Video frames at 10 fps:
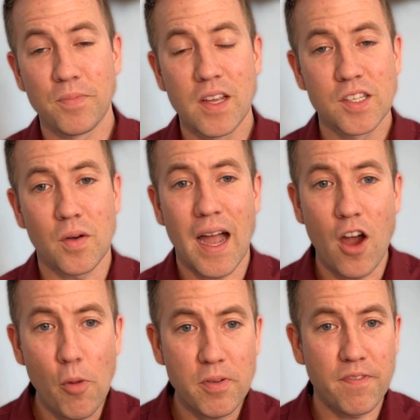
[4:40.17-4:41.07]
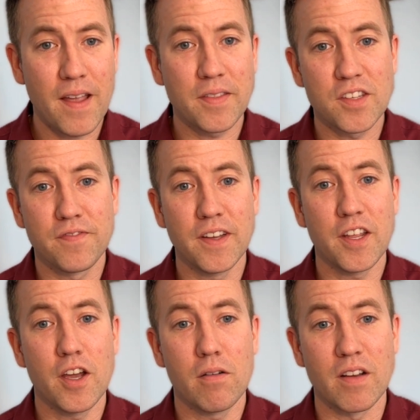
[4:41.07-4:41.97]
So I hope you found this
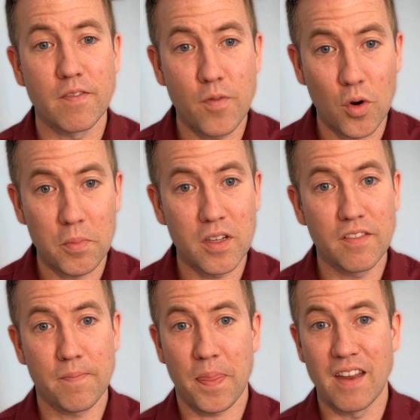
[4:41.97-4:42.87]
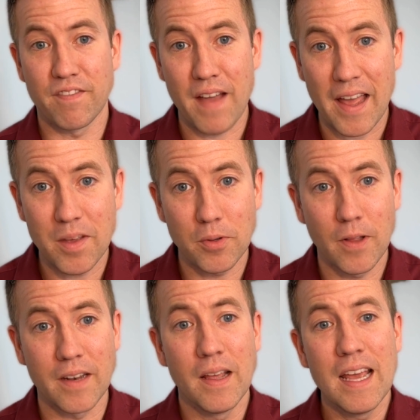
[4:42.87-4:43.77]
video informative and valuable,
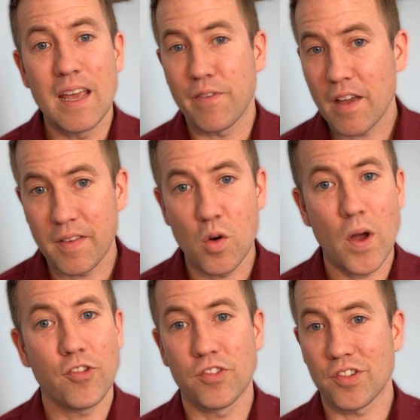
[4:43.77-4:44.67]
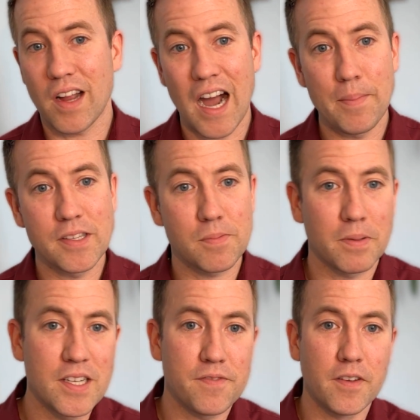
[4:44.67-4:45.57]
and if you have any questions or comments,
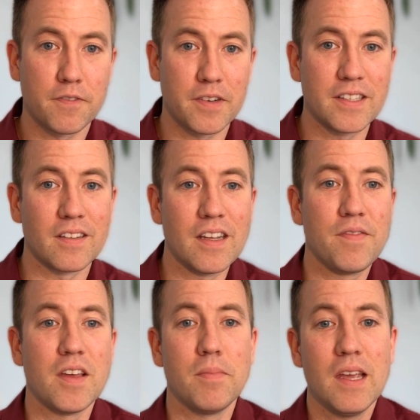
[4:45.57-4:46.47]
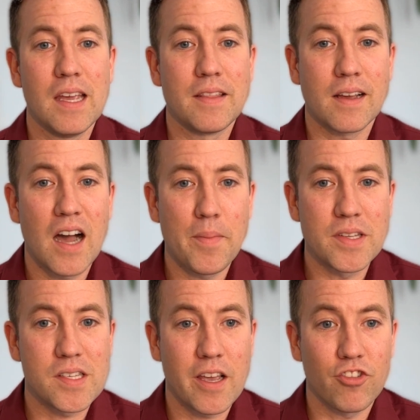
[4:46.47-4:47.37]
please feel free to leave them in the comments
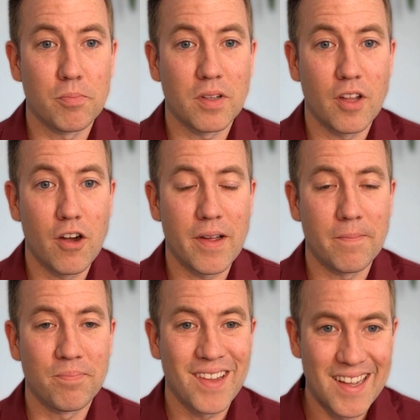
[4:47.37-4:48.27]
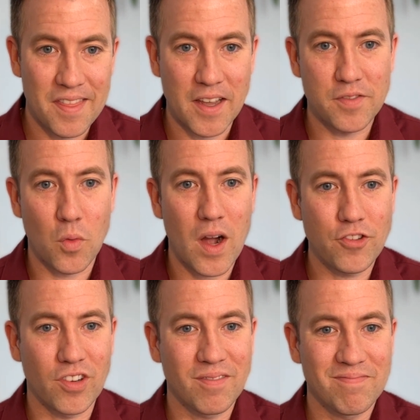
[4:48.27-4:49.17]
section below, and thanks for watching.